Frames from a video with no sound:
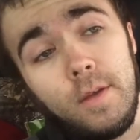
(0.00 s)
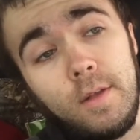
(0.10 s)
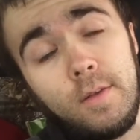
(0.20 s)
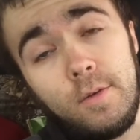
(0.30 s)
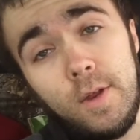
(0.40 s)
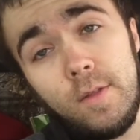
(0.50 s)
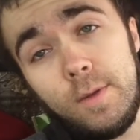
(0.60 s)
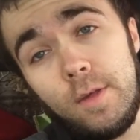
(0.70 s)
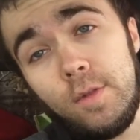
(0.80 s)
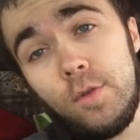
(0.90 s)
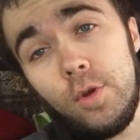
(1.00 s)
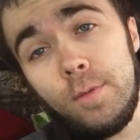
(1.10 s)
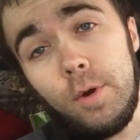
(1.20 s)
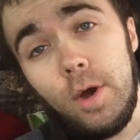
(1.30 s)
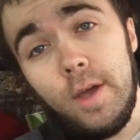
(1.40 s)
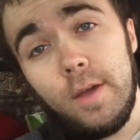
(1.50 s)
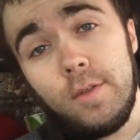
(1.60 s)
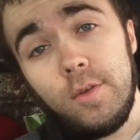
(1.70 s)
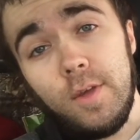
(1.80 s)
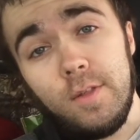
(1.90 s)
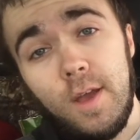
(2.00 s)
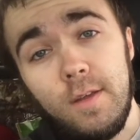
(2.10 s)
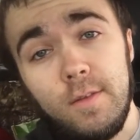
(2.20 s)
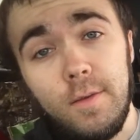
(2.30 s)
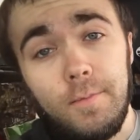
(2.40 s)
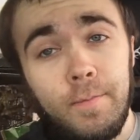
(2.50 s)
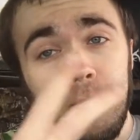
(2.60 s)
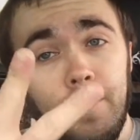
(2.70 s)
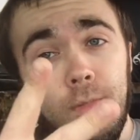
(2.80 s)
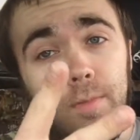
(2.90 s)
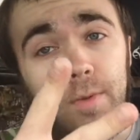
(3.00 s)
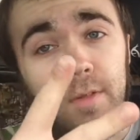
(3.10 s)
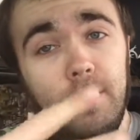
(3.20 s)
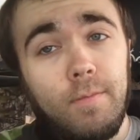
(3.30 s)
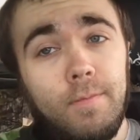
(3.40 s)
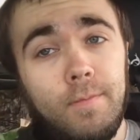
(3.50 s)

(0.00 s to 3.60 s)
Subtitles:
Until next time, guys, this is your boy DJ Stassim. Peace.